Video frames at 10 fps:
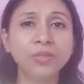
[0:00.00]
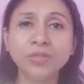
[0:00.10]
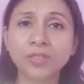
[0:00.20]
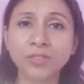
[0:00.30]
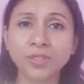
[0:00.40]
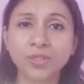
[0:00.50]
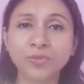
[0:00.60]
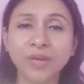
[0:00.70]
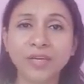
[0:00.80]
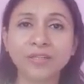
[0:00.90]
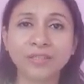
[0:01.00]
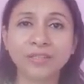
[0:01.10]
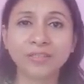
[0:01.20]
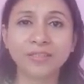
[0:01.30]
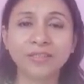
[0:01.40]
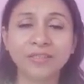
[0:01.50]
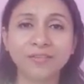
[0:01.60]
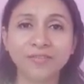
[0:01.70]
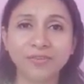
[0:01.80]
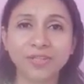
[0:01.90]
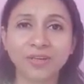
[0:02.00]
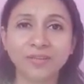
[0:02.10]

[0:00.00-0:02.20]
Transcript: good decision makers in the future.